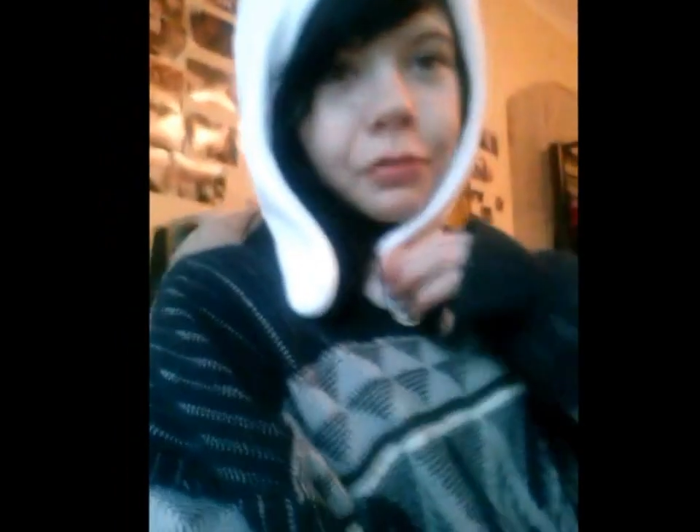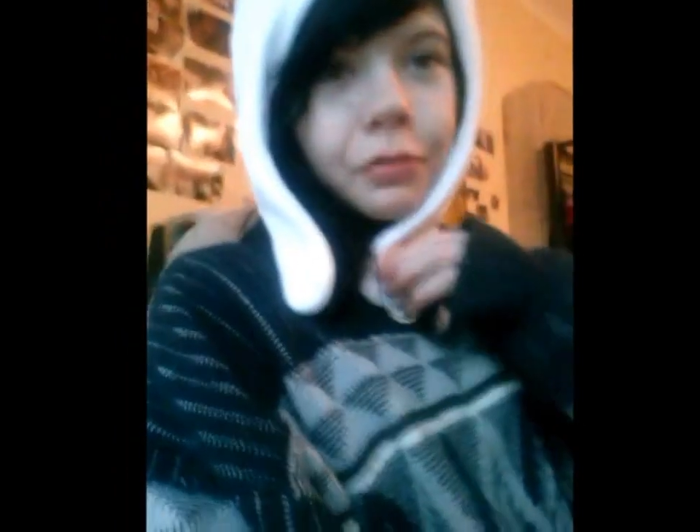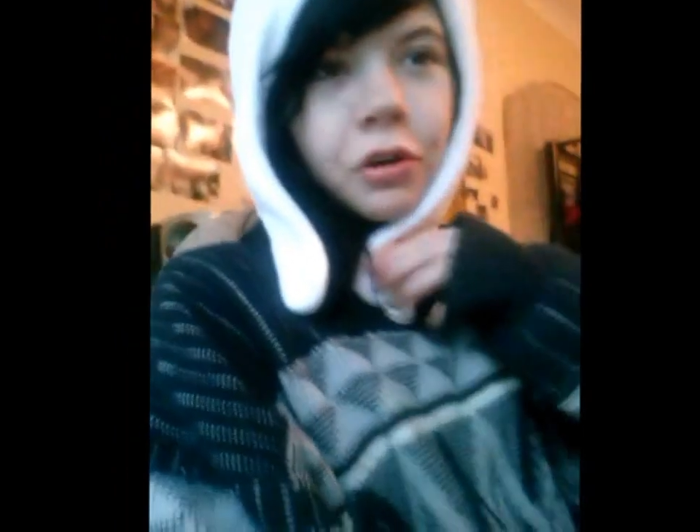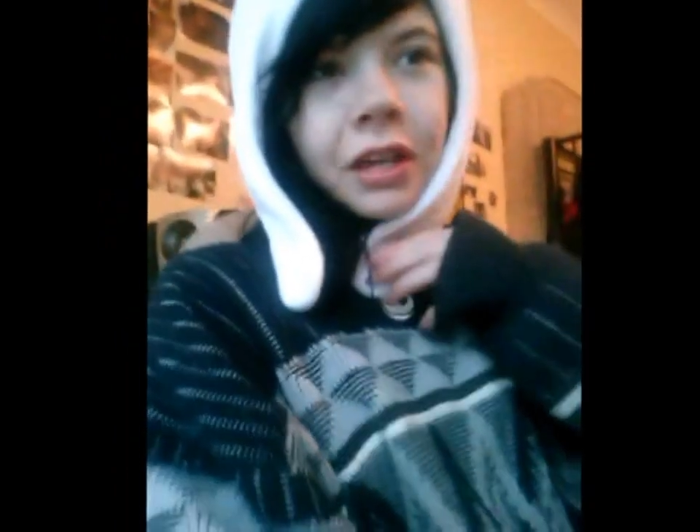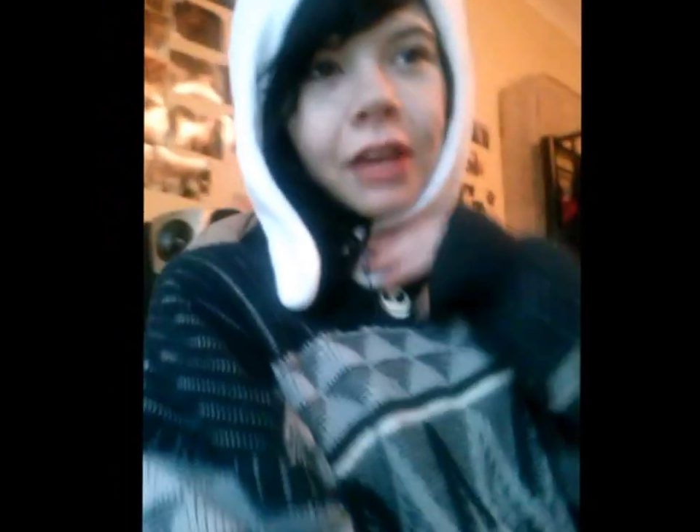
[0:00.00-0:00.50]

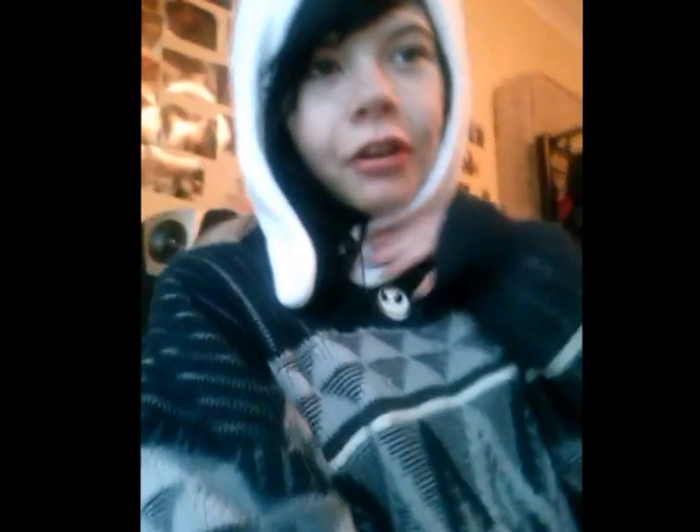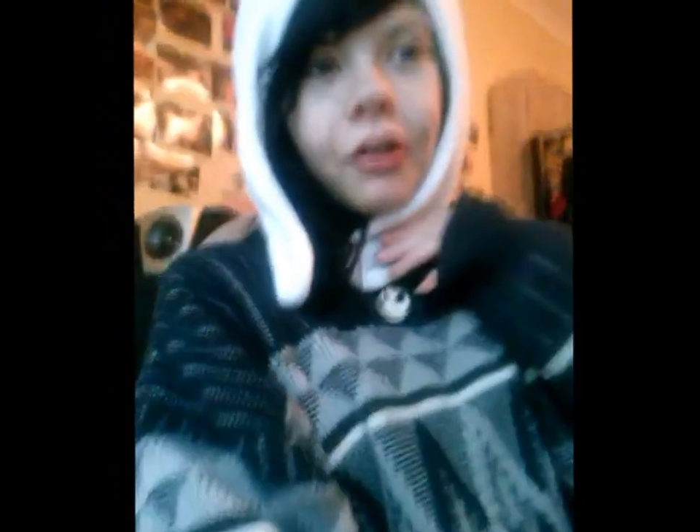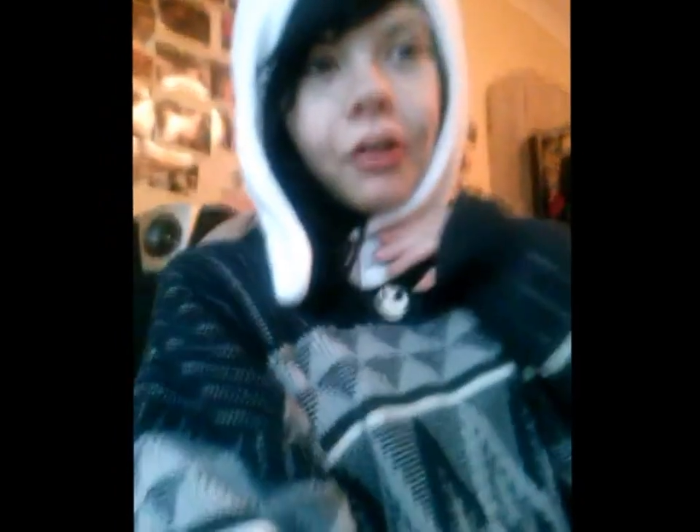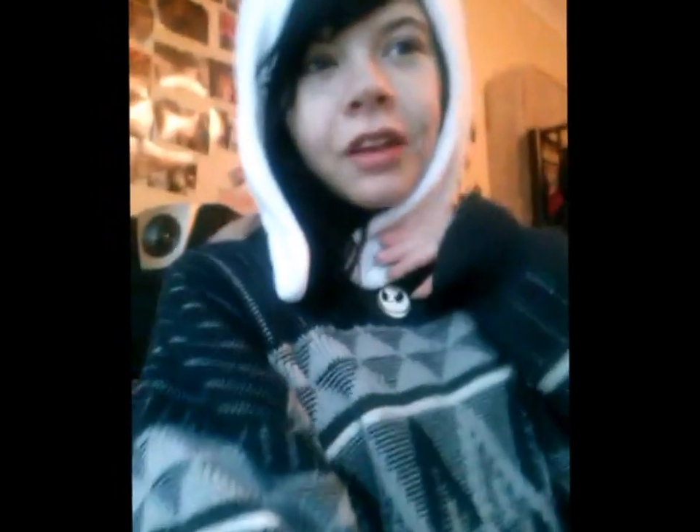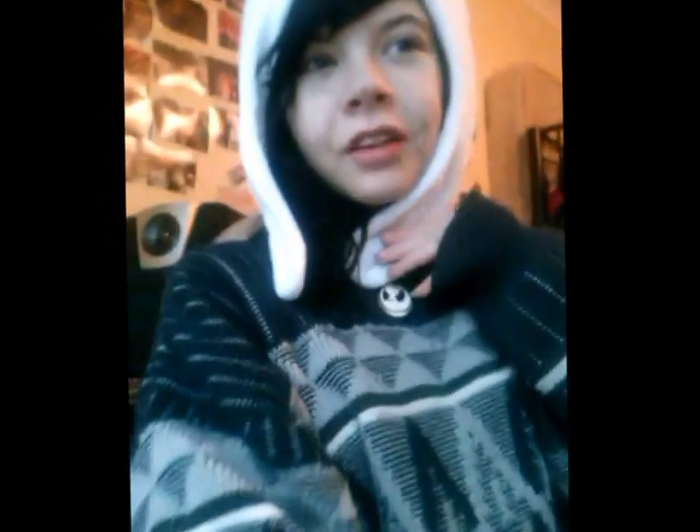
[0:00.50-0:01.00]
walking in on her
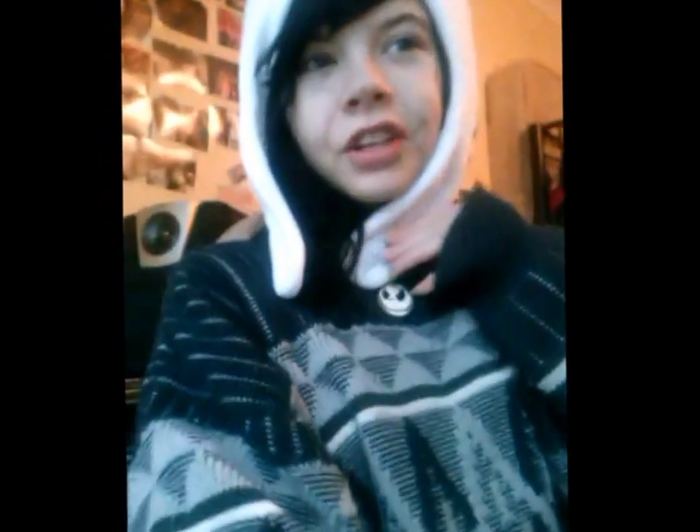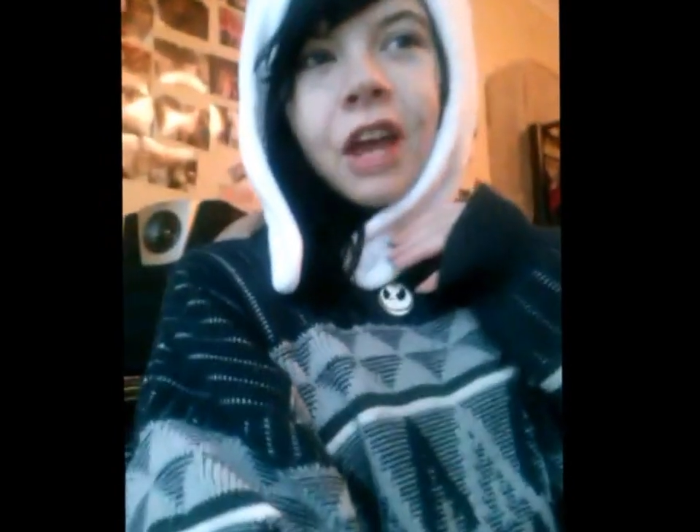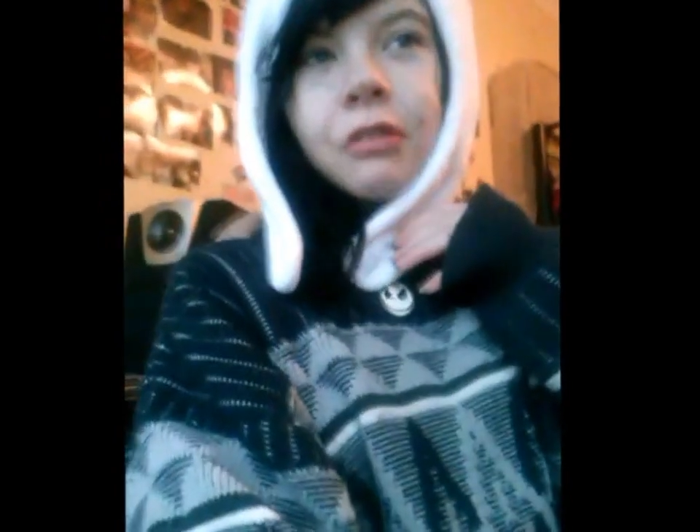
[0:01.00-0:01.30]
in the shower